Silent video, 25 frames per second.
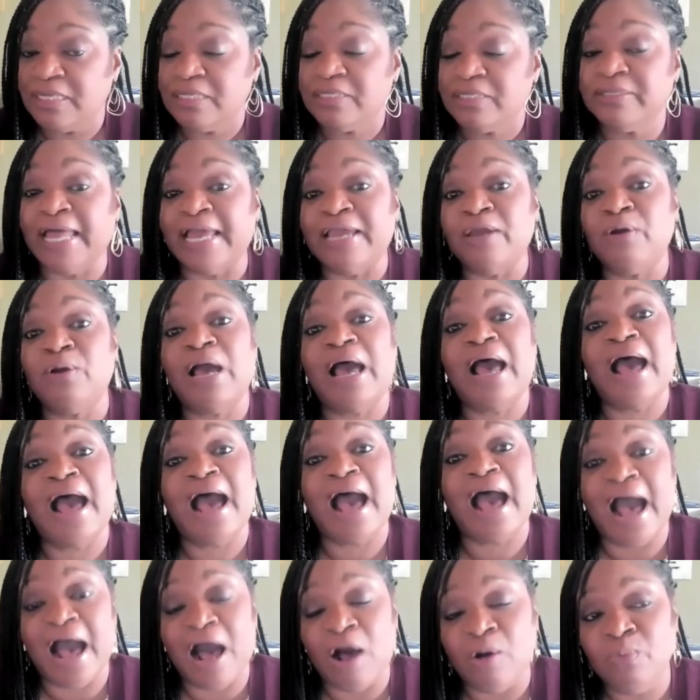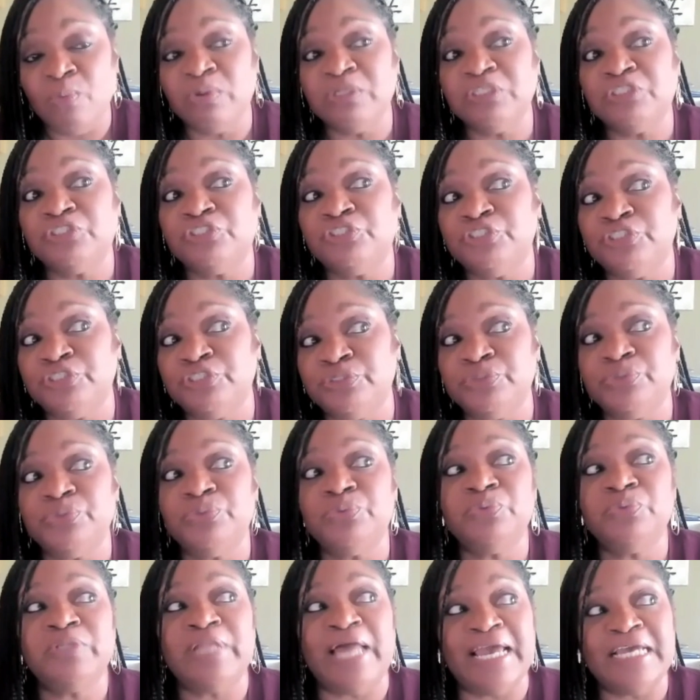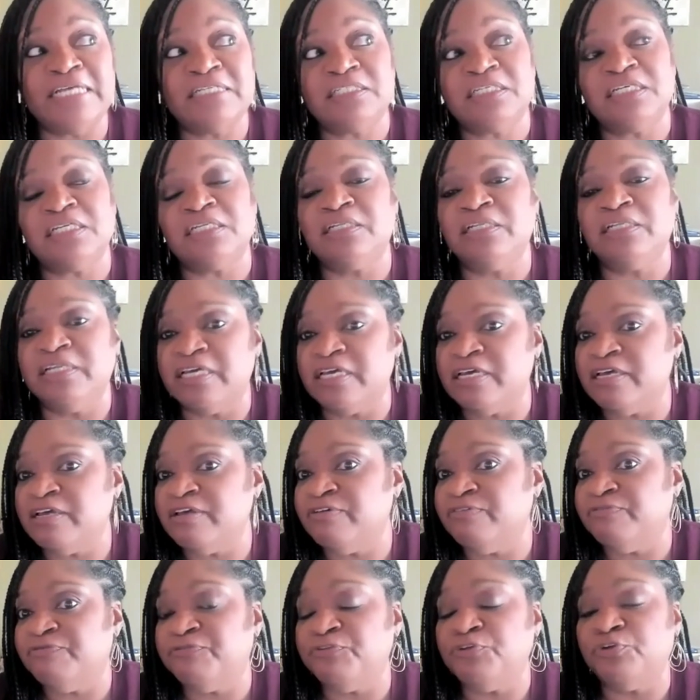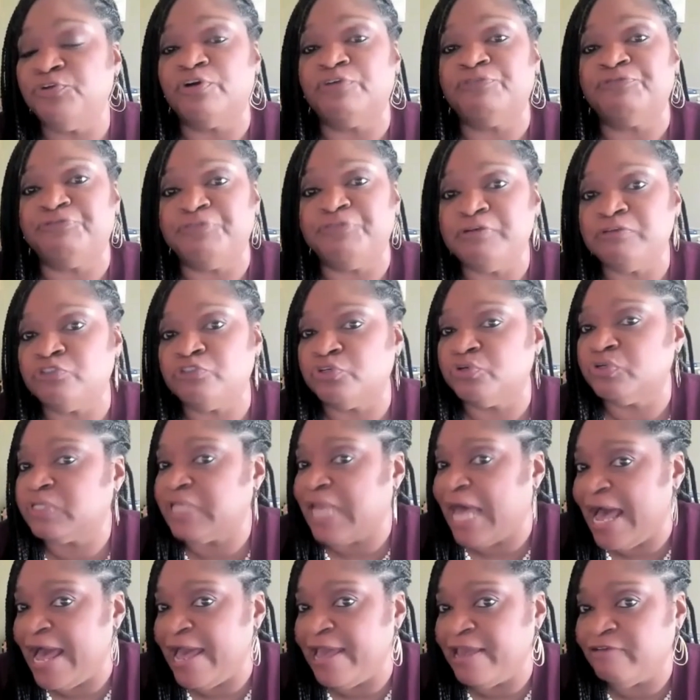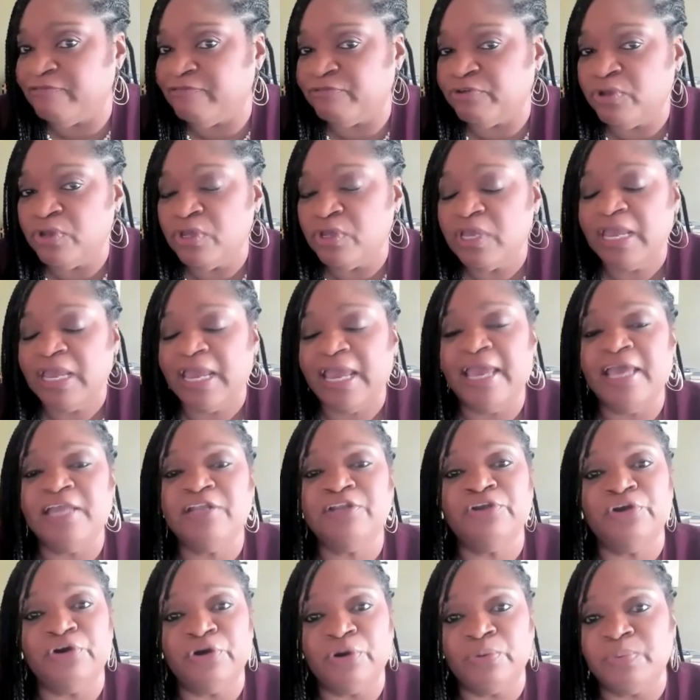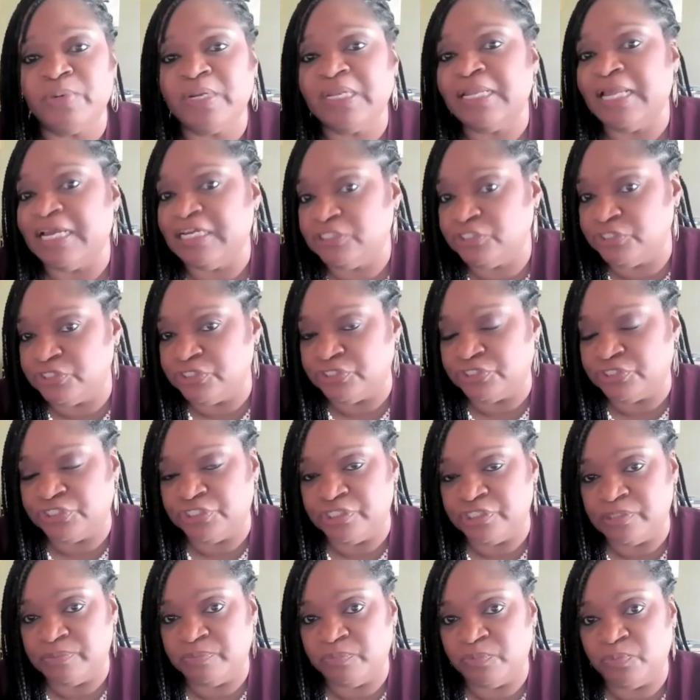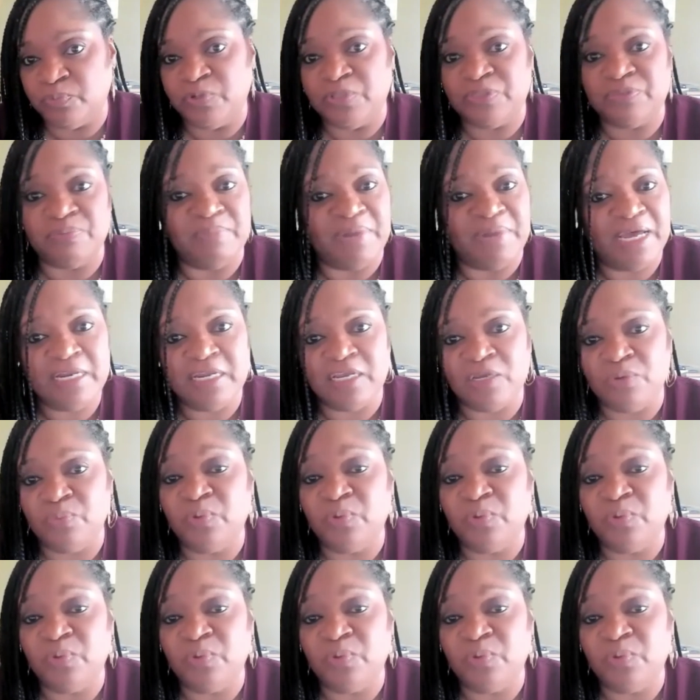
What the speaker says: Like, how would you like to live your future life and your relationship with money?